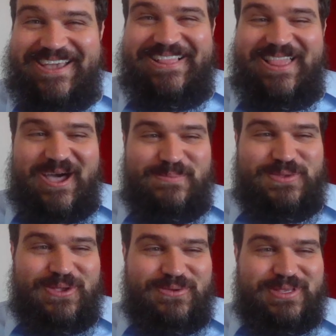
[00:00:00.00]
club,
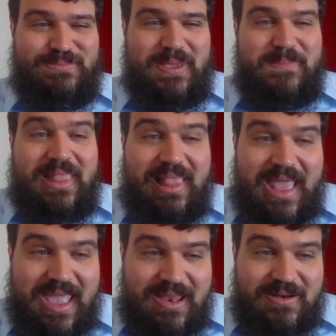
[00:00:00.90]
so to speak. But
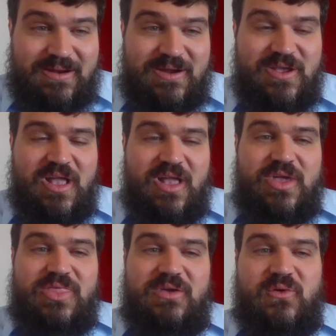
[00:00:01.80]
later,
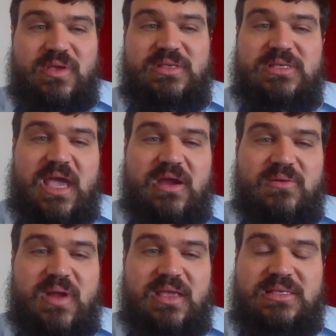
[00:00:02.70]
the voice of
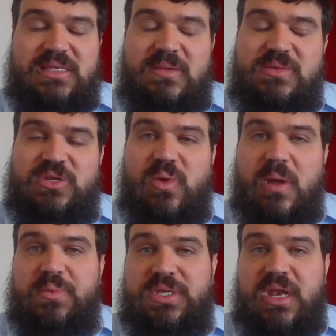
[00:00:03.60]
Zechariah seems to
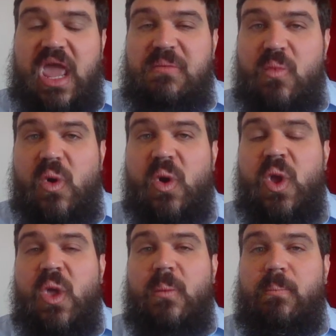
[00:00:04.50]
represent a more
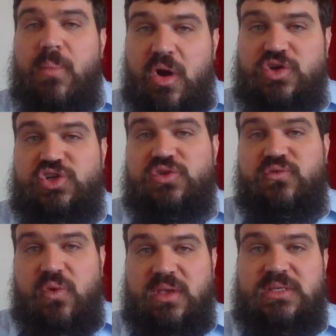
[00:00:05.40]
marginal
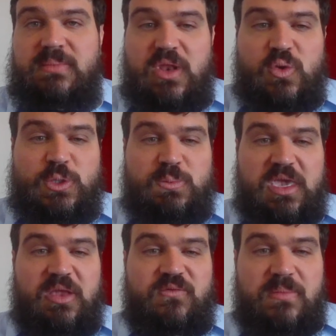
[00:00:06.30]
voice, somebody who's
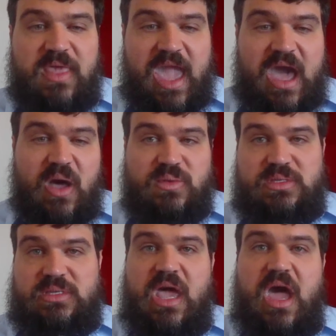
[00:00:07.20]
speaking from the
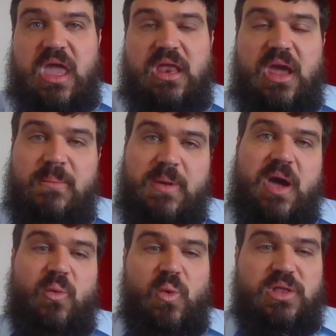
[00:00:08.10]
outside
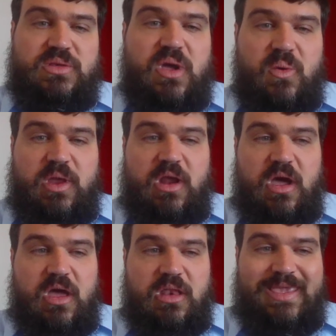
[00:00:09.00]
about what's going
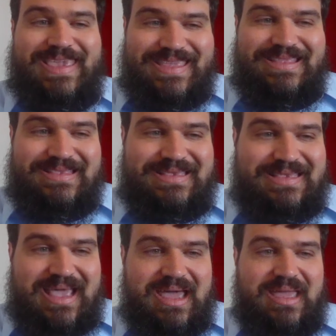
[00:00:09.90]
on inside.